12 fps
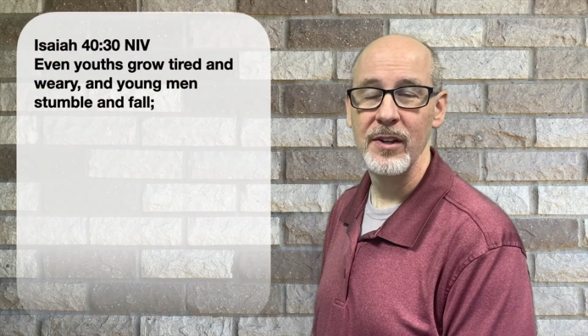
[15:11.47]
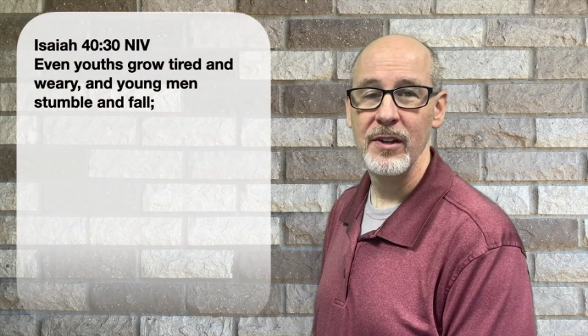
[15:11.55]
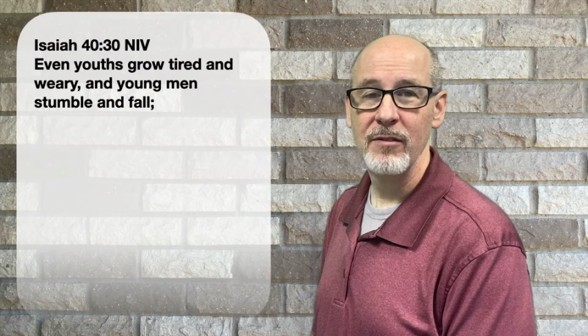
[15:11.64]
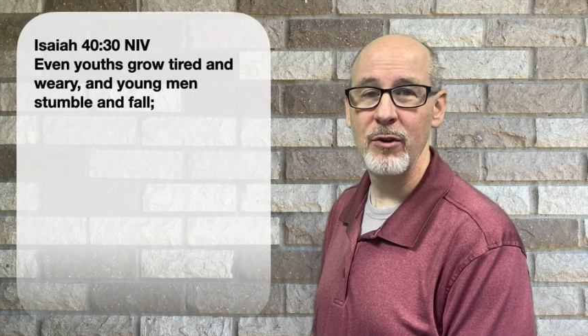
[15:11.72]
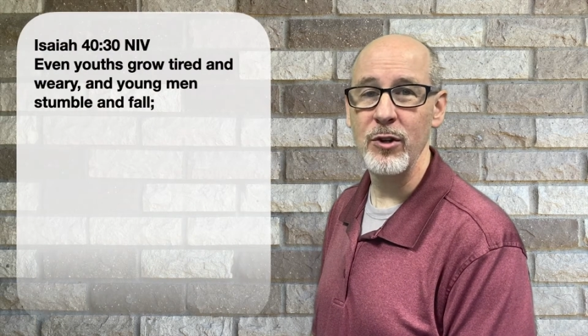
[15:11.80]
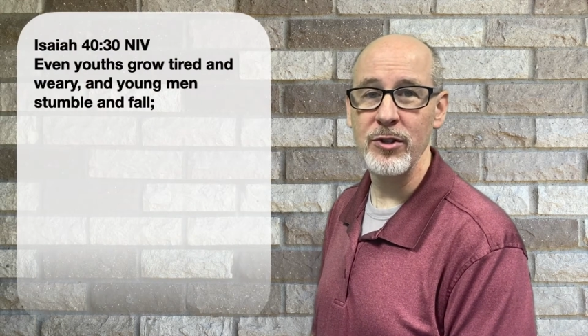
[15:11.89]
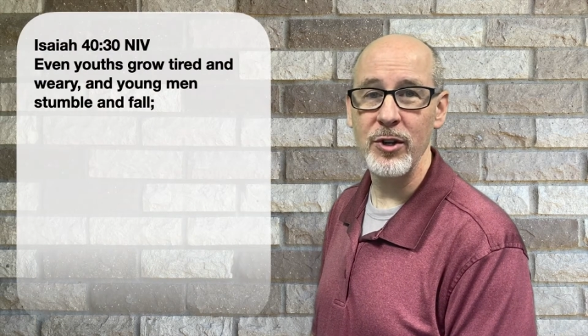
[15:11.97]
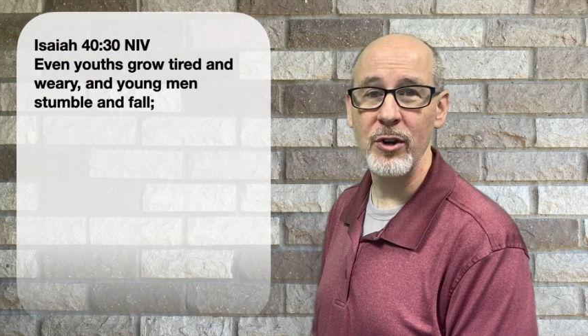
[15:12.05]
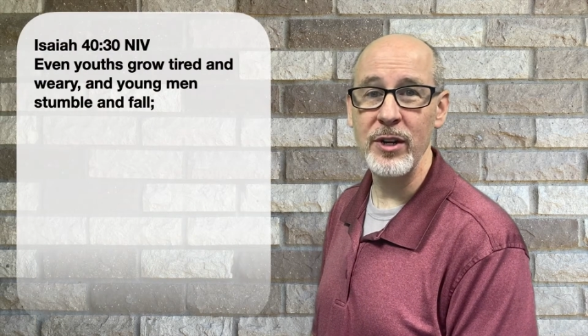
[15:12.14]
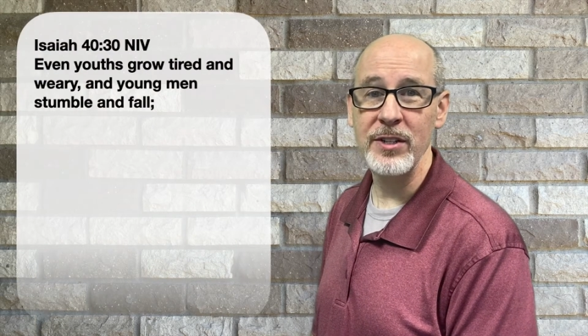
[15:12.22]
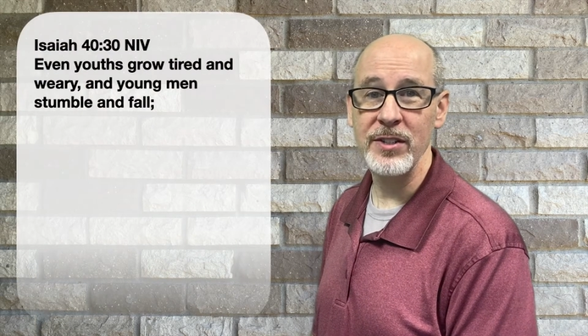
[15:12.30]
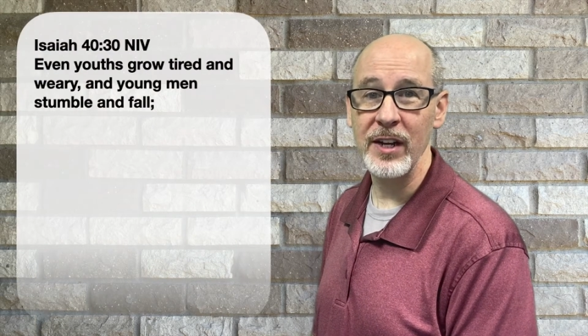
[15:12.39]
Verse 30
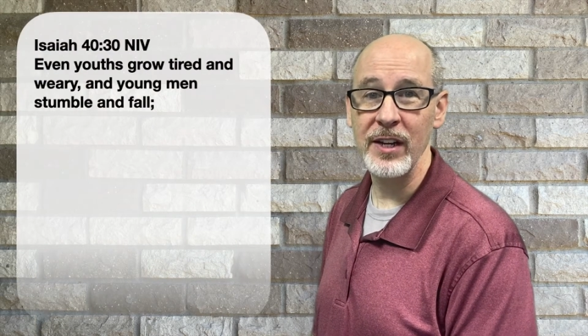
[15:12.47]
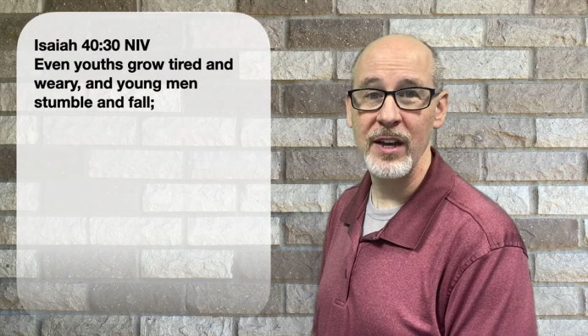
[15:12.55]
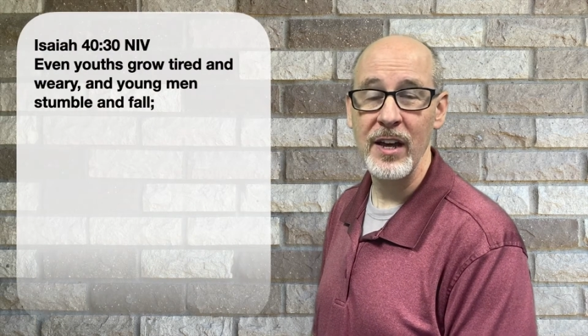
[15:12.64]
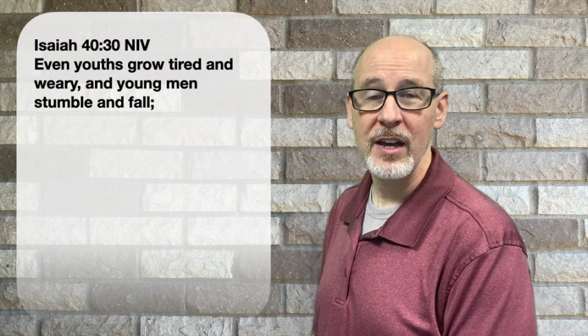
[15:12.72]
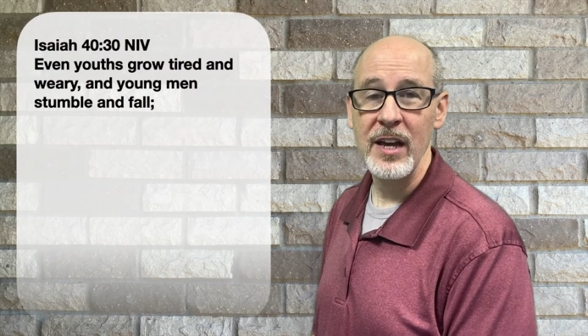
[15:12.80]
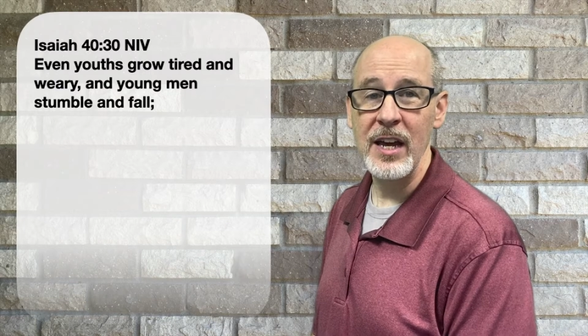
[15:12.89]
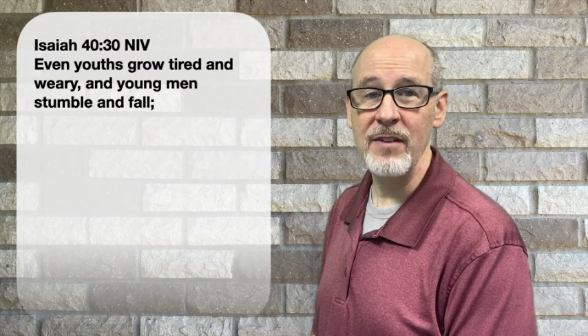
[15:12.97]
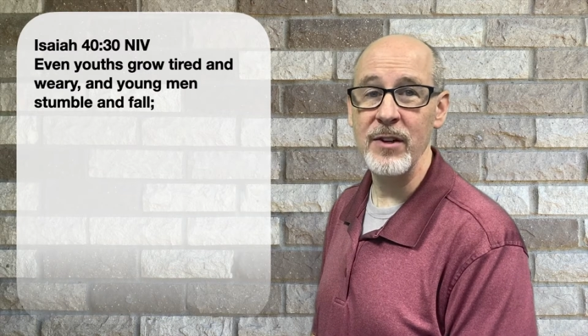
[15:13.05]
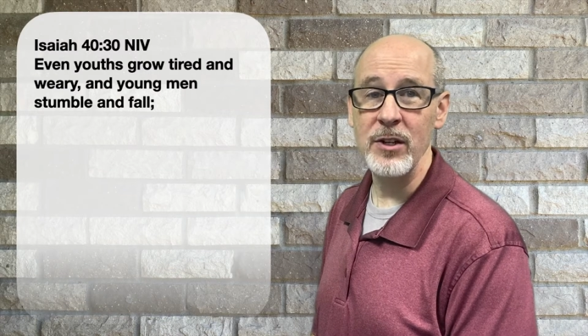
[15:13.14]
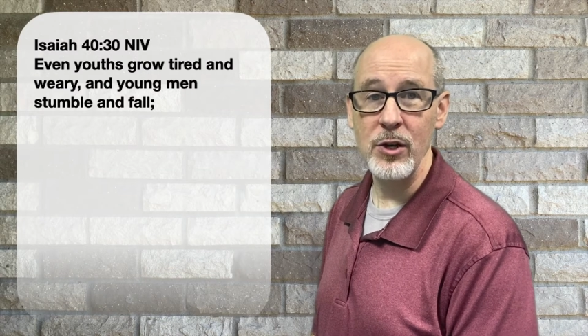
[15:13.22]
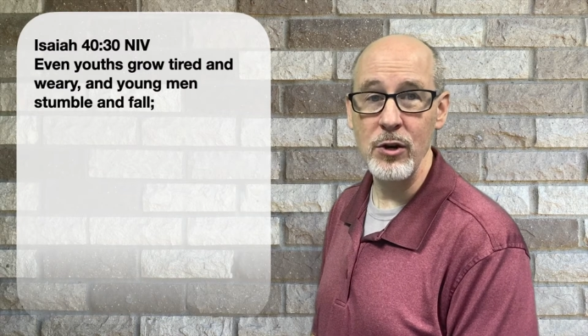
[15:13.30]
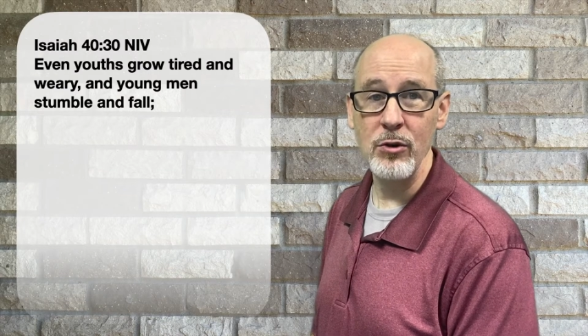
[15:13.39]
said, "Even
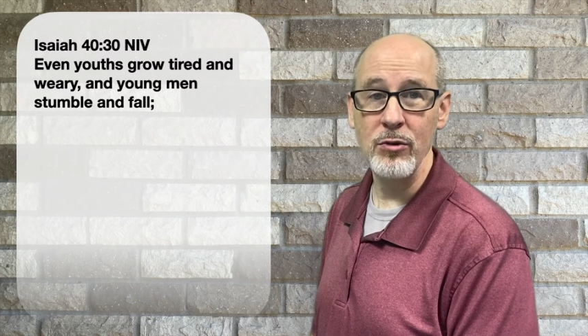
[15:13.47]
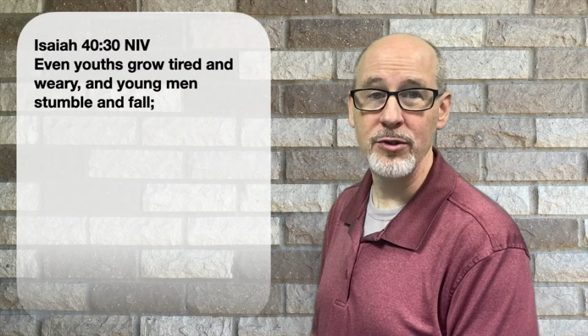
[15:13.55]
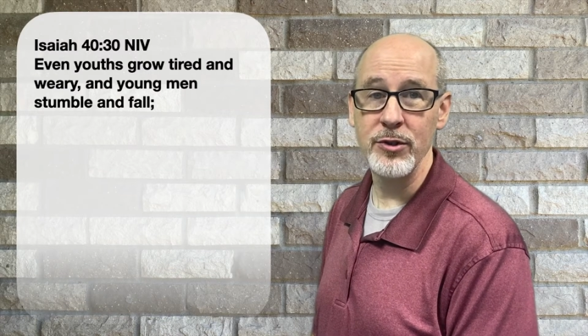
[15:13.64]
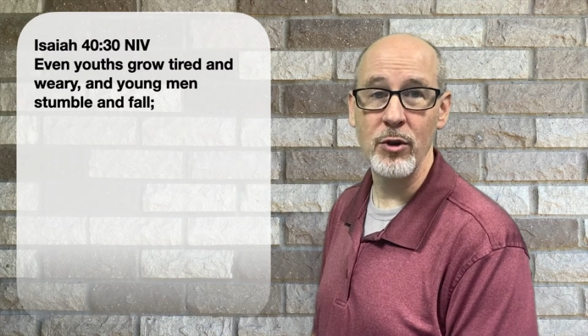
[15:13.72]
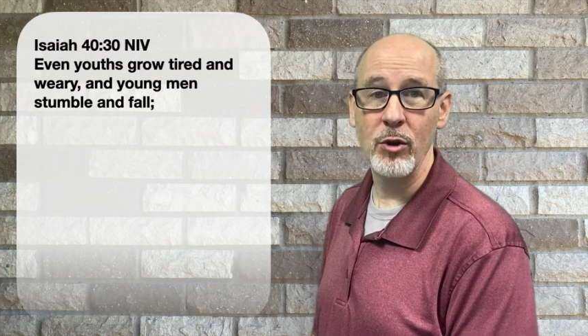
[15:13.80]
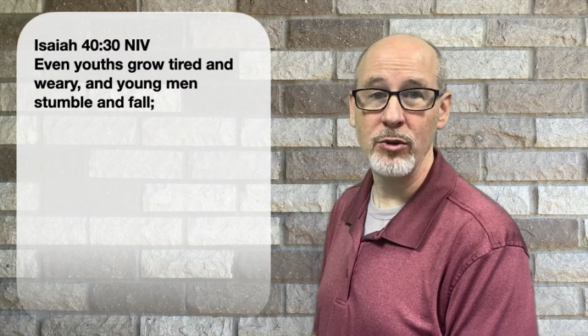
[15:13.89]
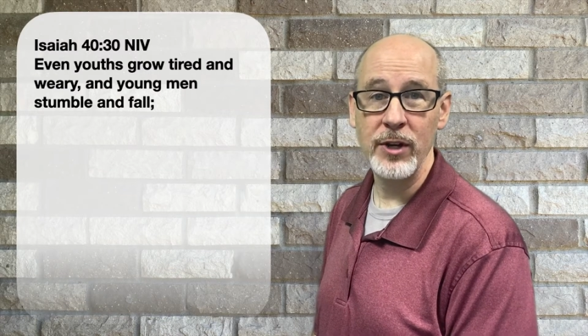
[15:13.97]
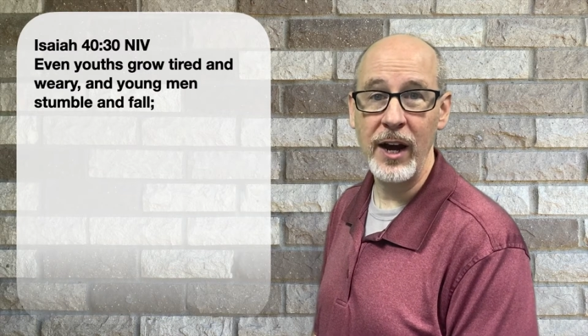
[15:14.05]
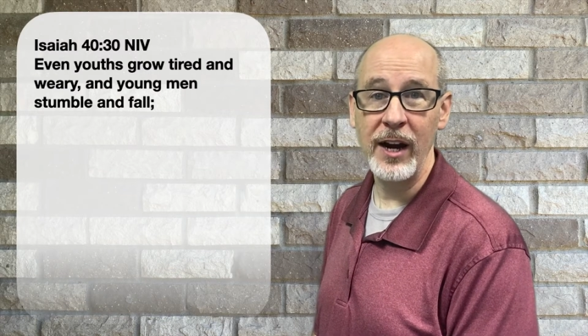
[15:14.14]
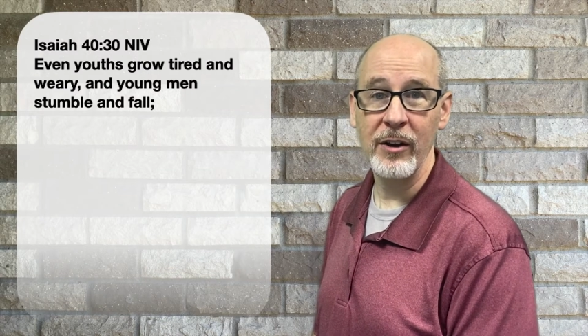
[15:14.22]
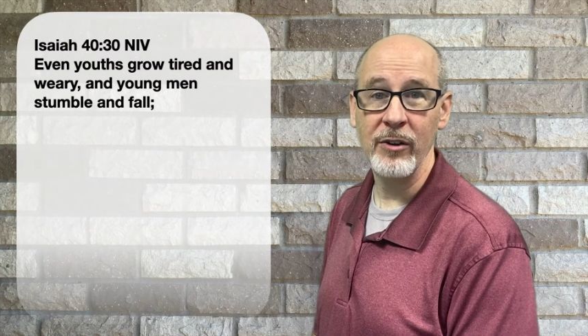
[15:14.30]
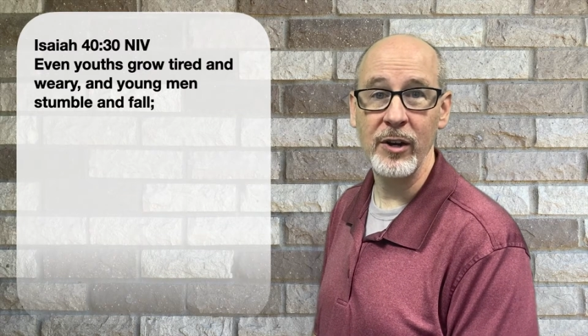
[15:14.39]
youths grow
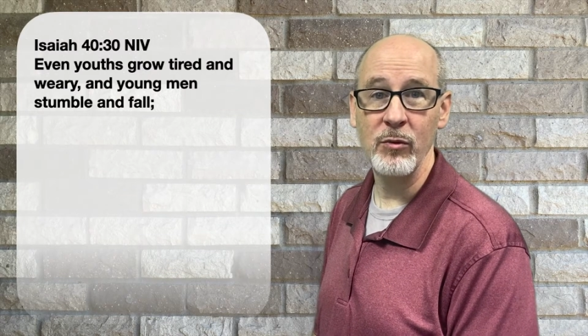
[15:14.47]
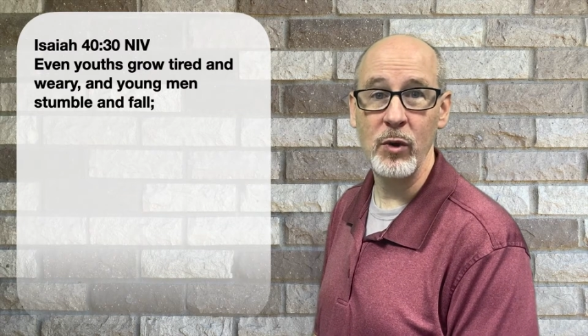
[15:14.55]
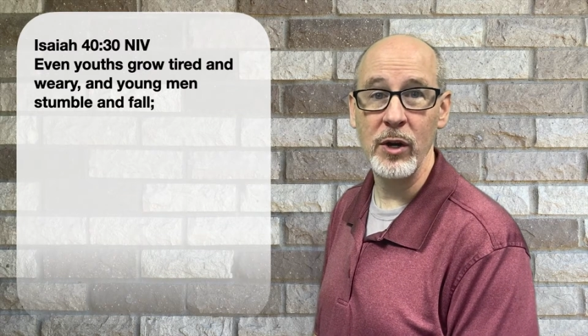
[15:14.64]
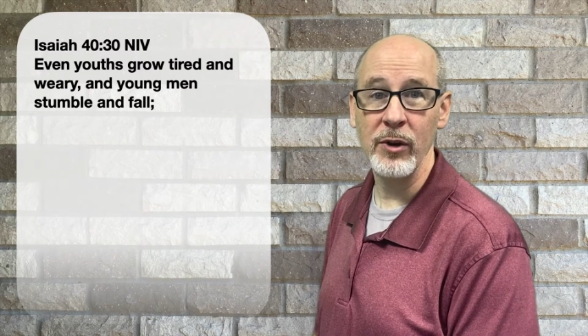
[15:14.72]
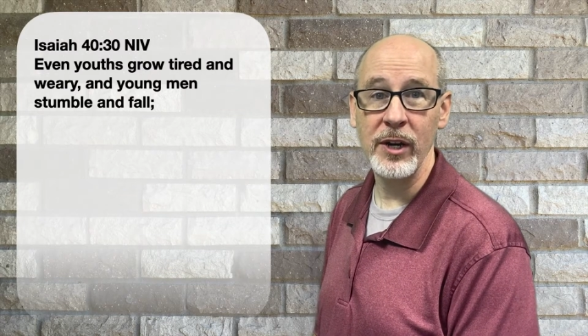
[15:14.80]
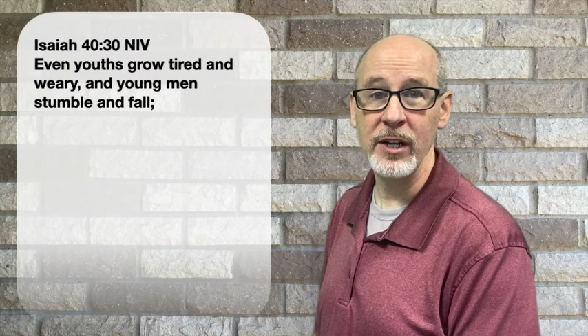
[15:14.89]
tired and weary,